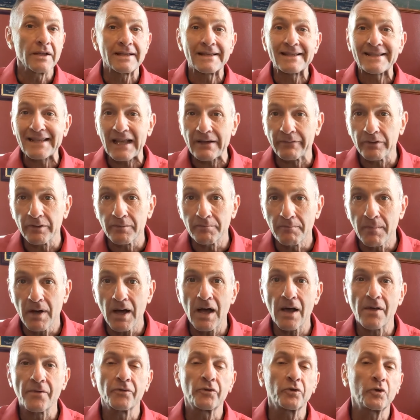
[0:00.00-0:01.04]
7
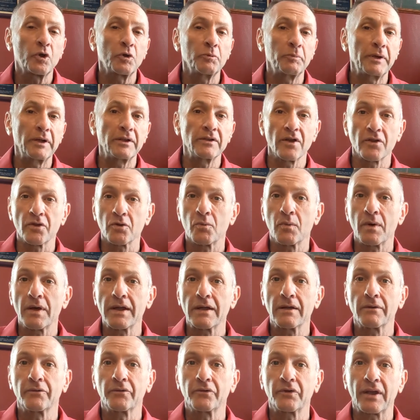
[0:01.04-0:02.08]
months could be another way
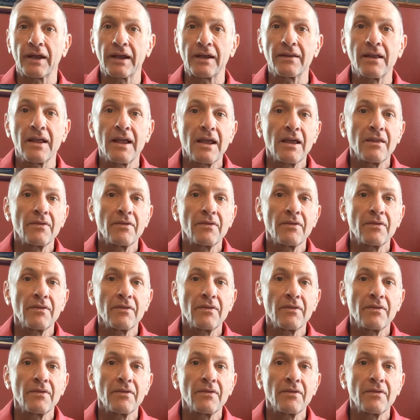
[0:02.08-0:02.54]
of saying